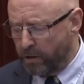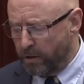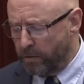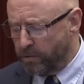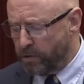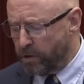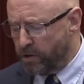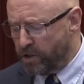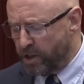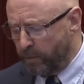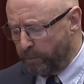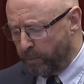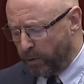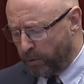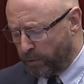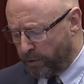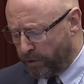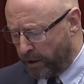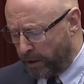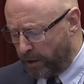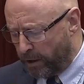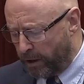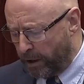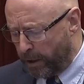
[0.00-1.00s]
It's a simple
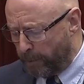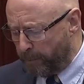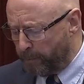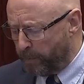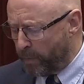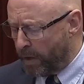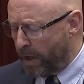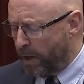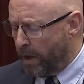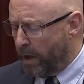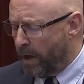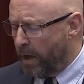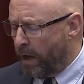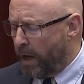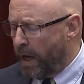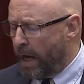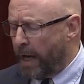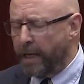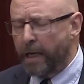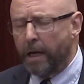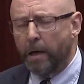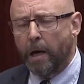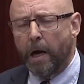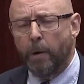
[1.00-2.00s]
thing here,
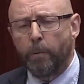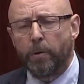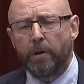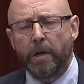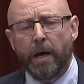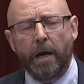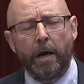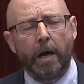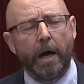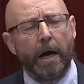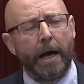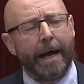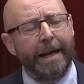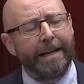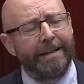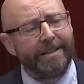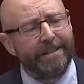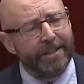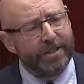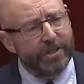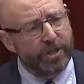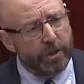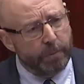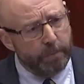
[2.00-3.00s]
and I would
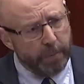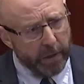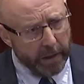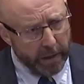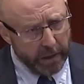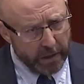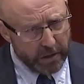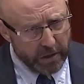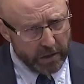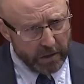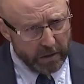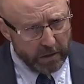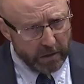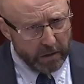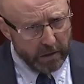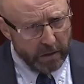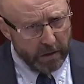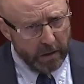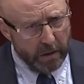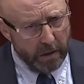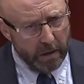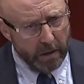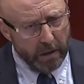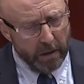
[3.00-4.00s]
anticipate
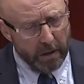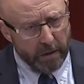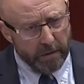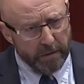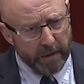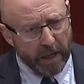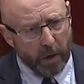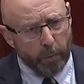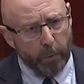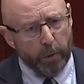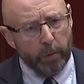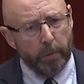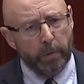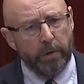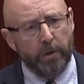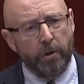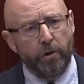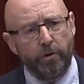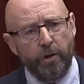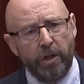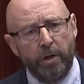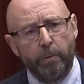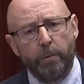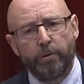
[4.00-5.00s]
that we would
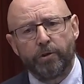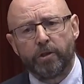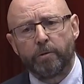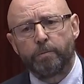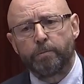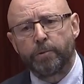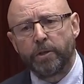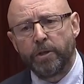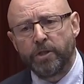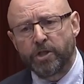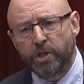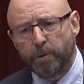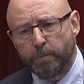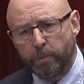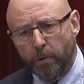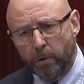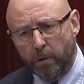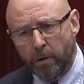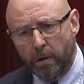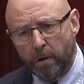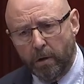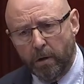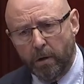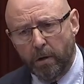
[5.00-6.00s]
agree with the
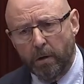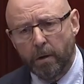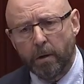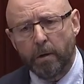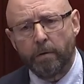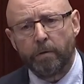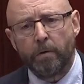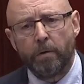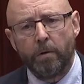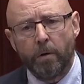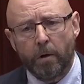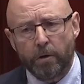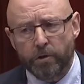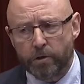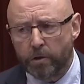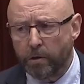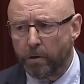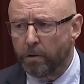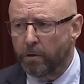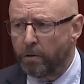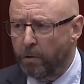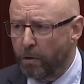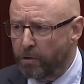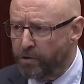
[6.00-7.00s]
principle of not
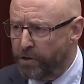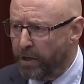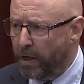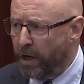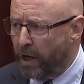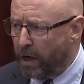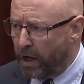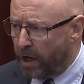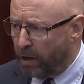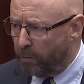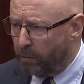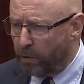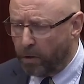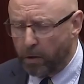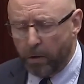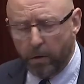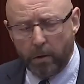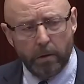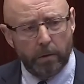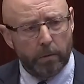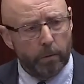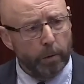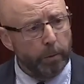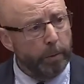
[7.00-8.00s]
causing harm,
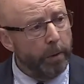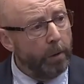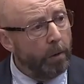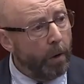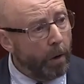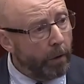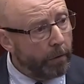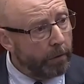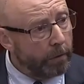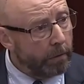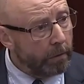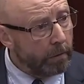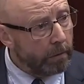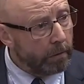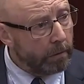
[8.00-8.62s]
would we not?